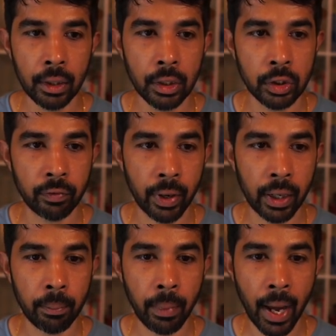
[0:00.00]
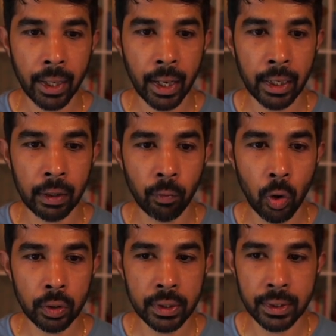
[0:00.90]
So if I come back and
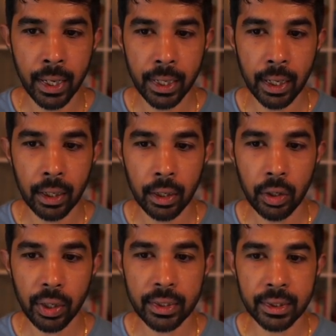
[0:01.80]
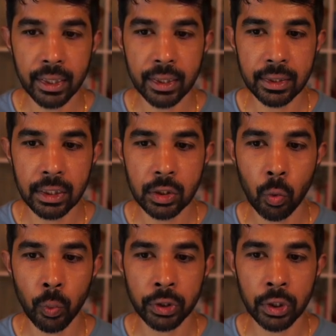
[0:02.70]
invoke this again, you can see this is
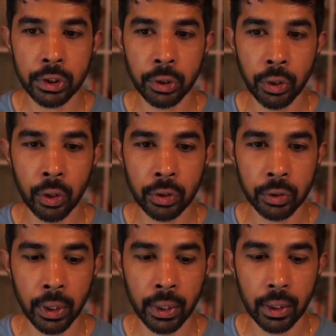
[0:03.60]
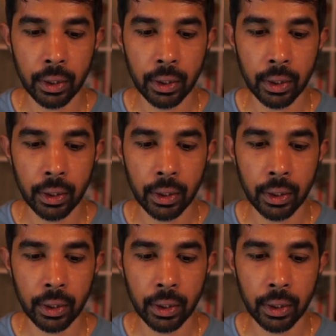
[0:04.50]
Visual Studio 3.